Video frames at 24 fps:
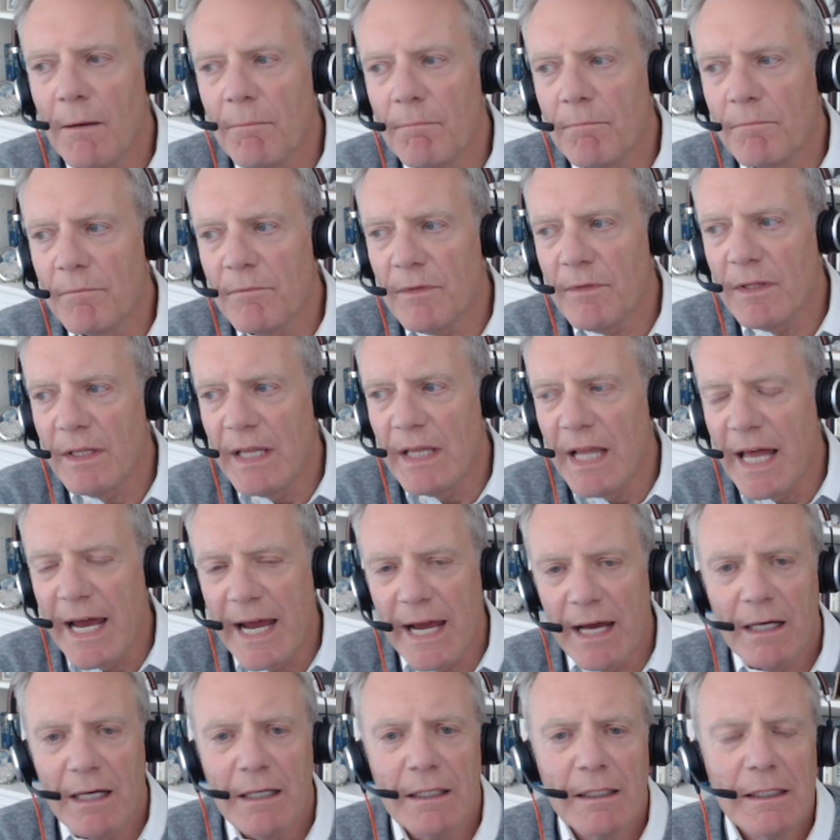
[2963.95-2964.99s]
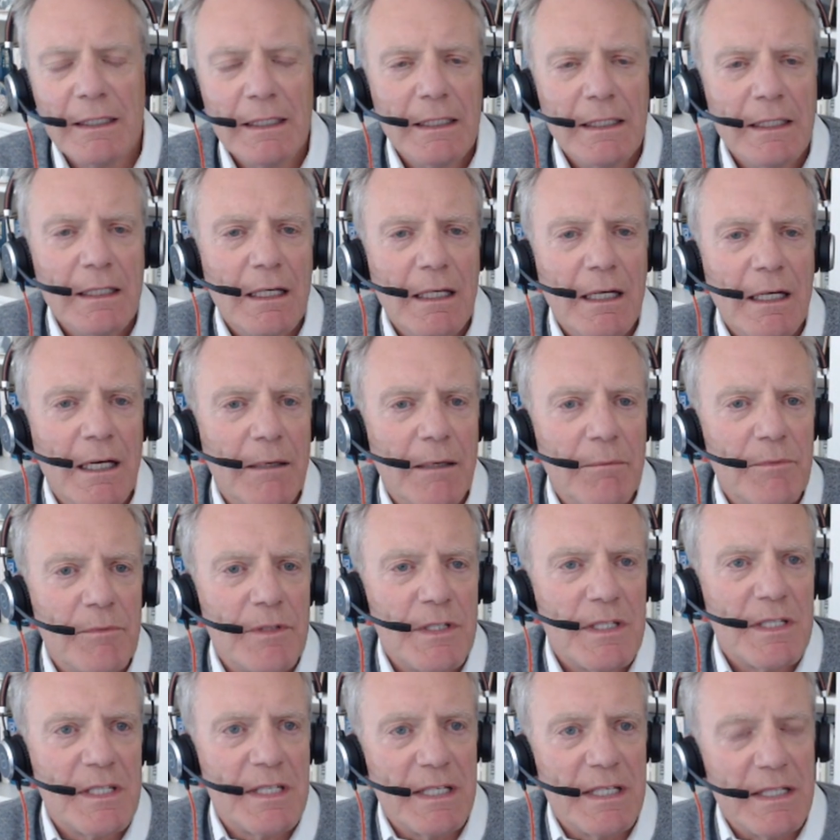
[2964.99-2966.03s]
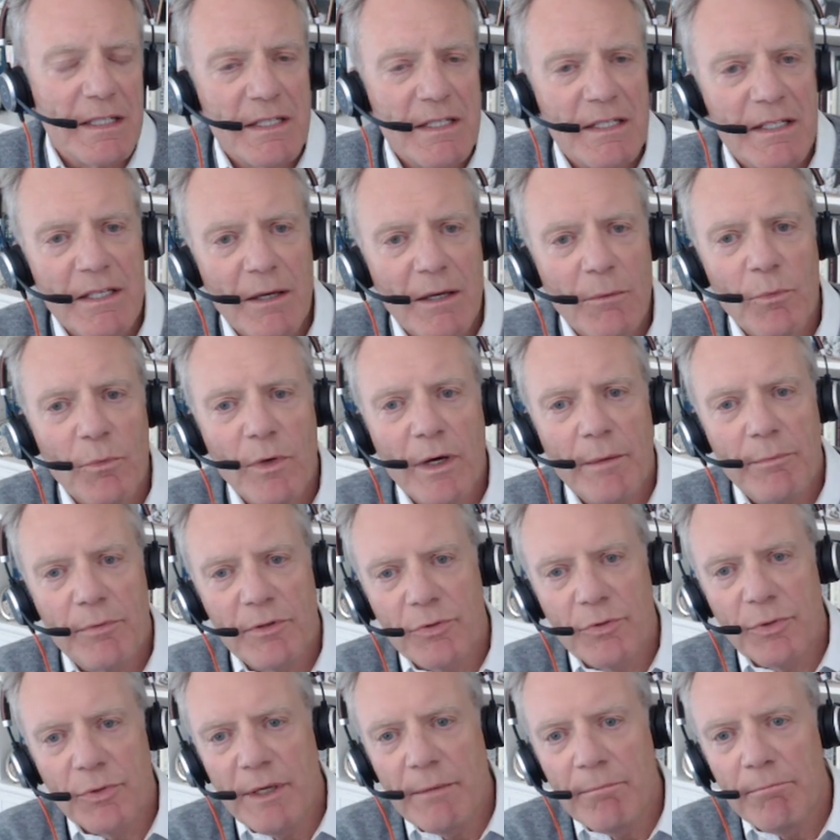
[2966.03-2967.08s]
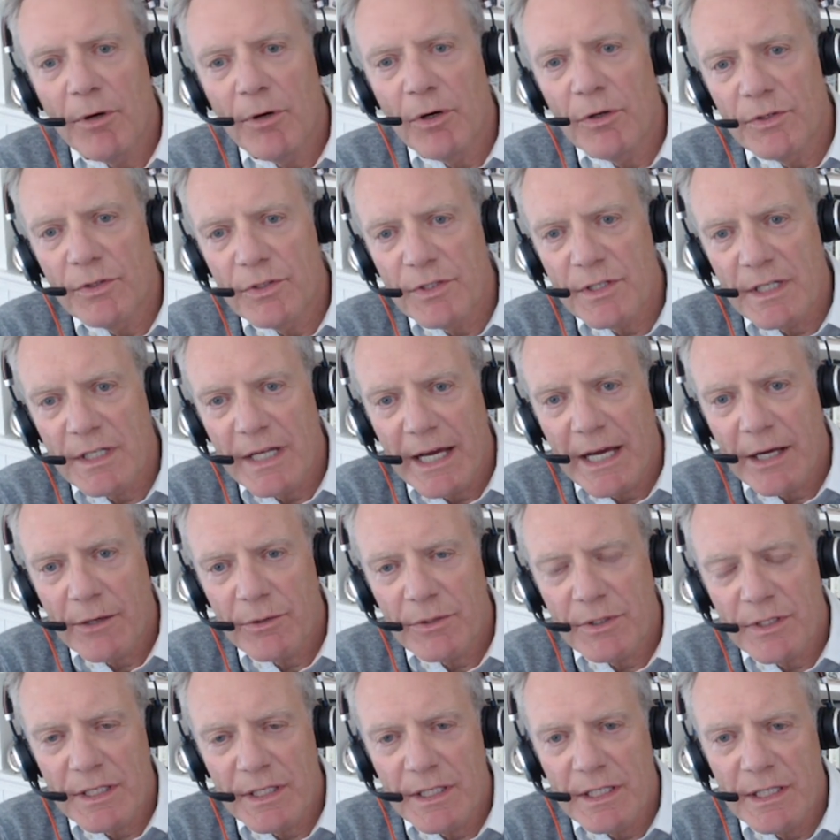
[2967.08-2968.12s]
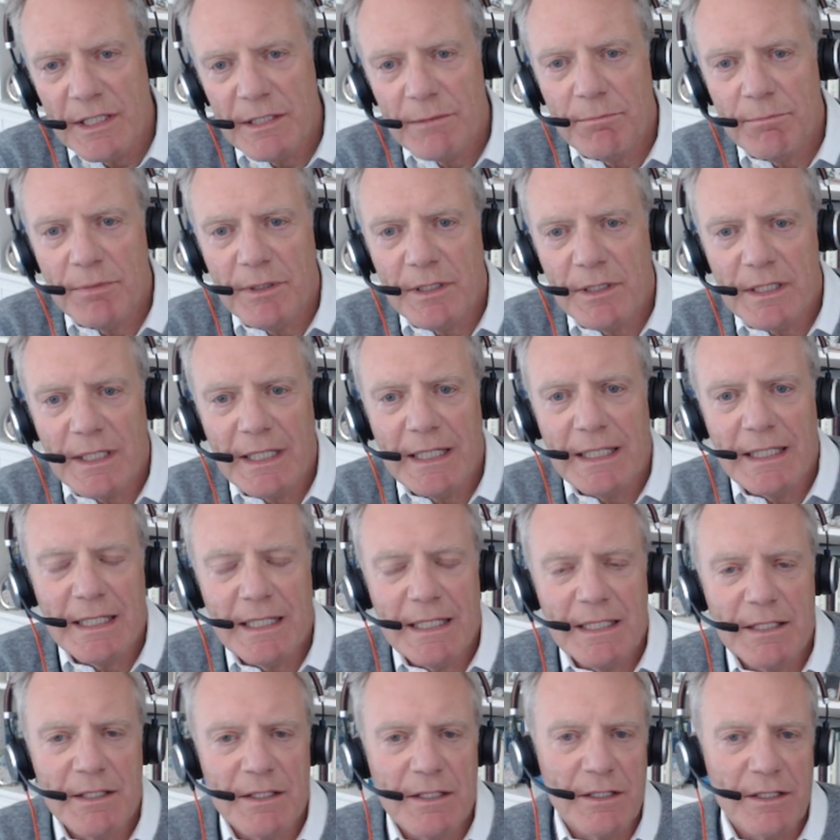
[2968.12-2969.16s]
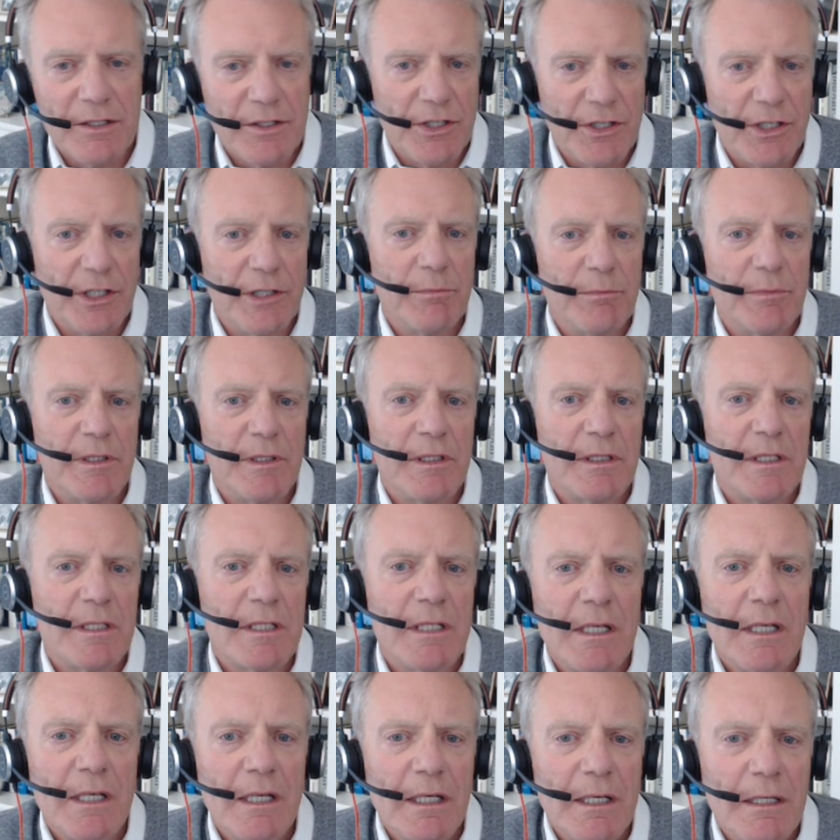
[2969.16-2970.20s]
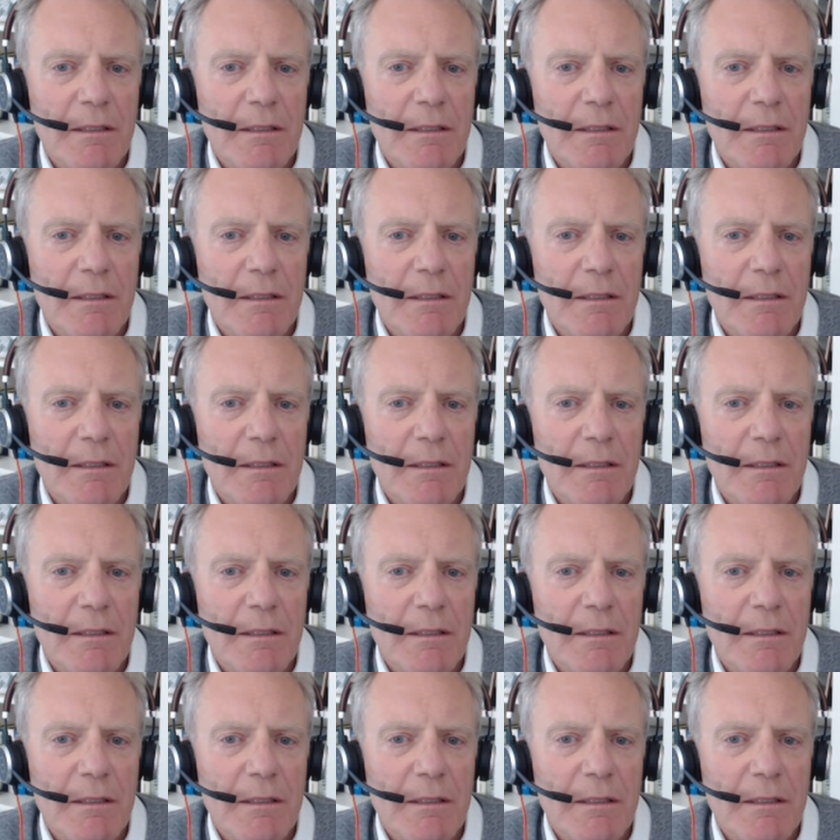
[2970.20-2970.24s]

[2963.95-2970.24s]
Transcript: um, layer um, that sits somewhere between bonds and equities, but it is determined